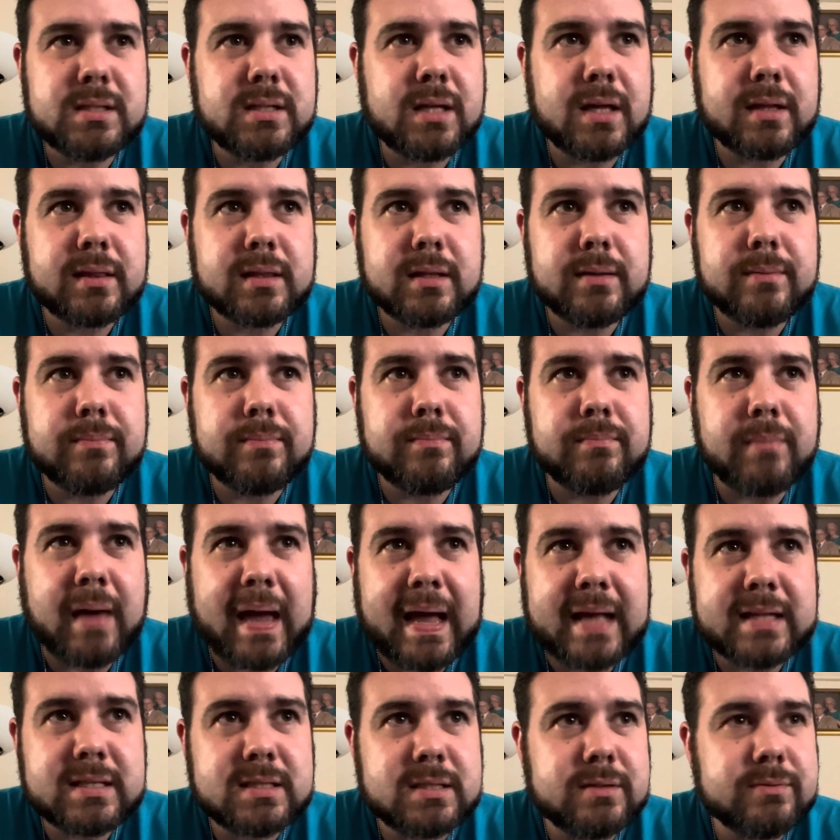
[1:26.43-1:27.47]
nothing
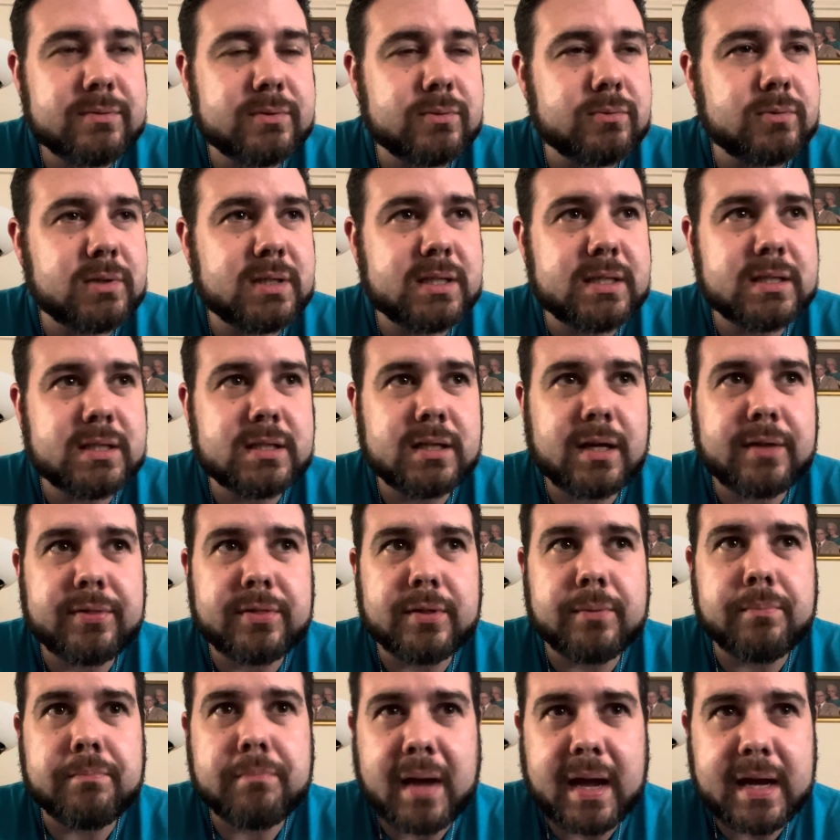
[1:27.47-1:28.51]
massive. It wasn't
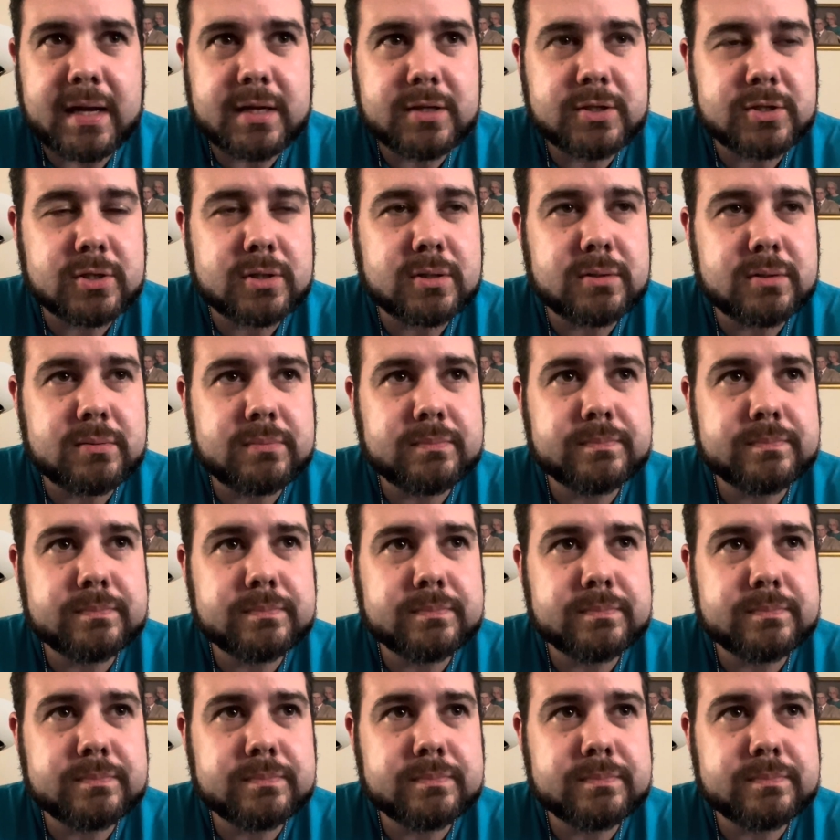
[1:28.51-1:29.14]
nothing major.